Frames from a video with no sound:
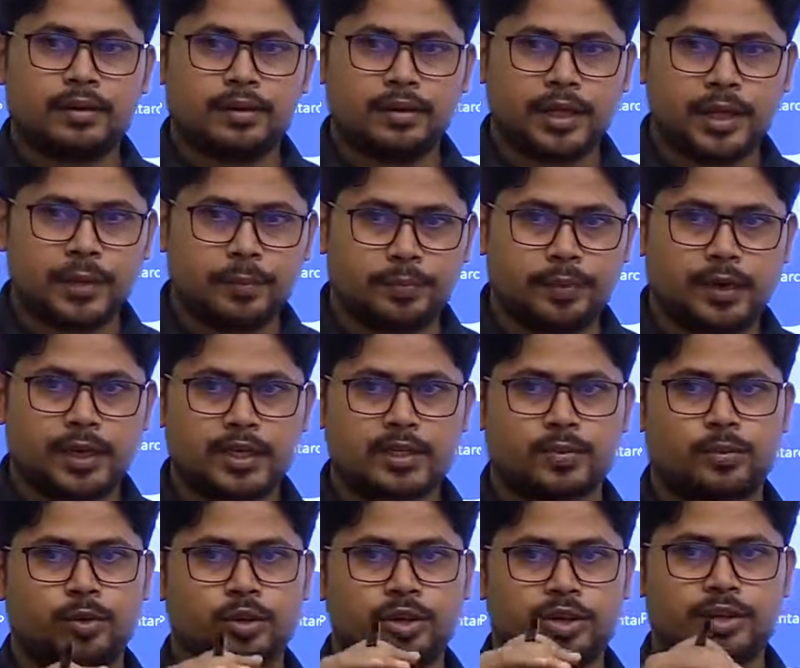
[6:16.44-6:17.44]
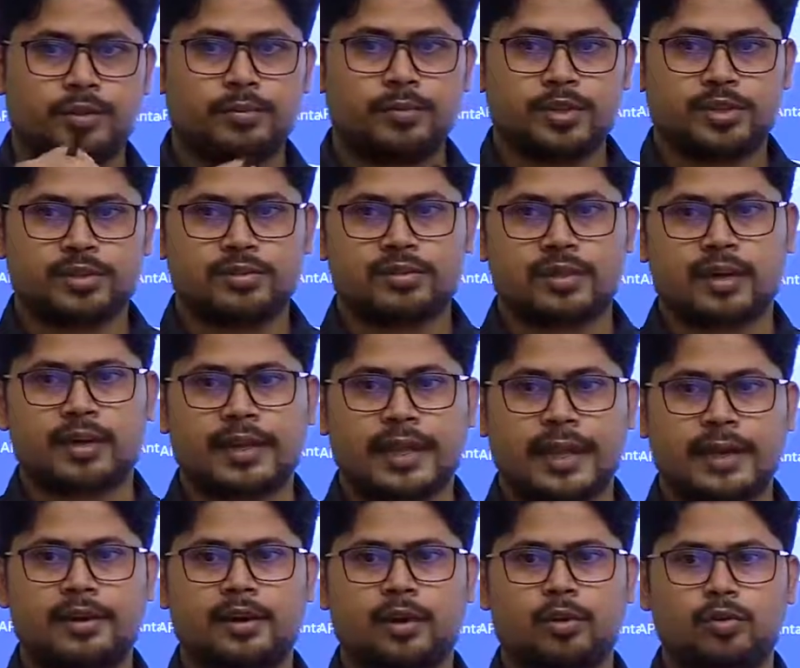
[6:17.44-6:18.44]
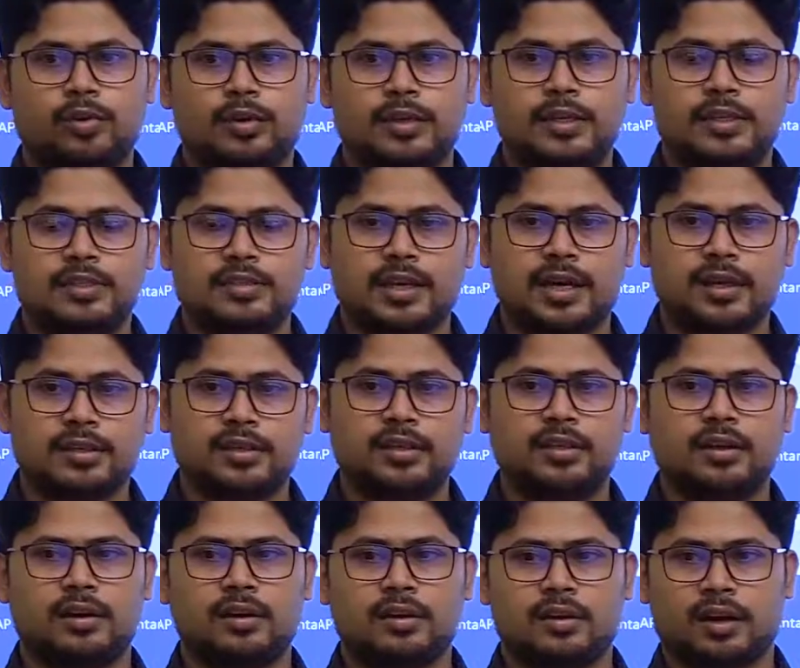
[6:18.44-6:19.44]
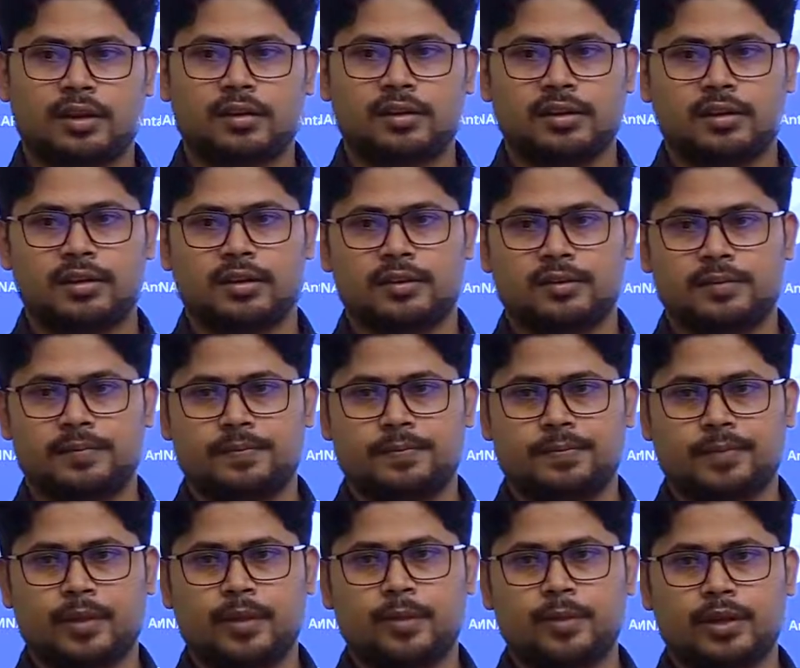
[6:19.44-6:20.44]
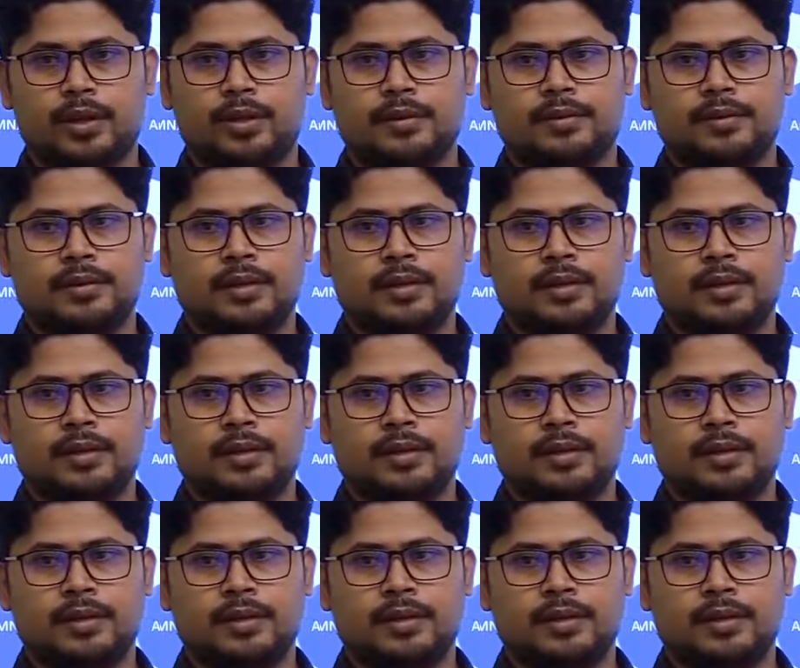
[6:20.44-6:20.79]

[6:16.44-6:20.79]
deep exploration missions are carried out inside the Antarctica. Okay.